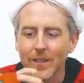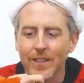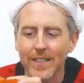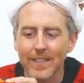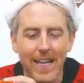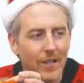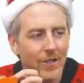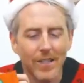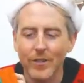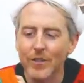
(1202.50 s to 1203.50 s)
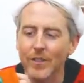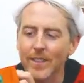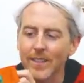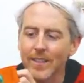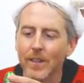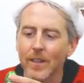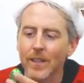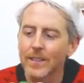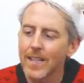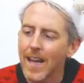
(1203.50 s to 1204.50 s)
you think it's actually on a string?
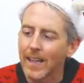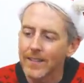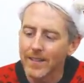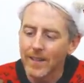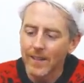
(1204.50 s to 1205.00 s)
It's not.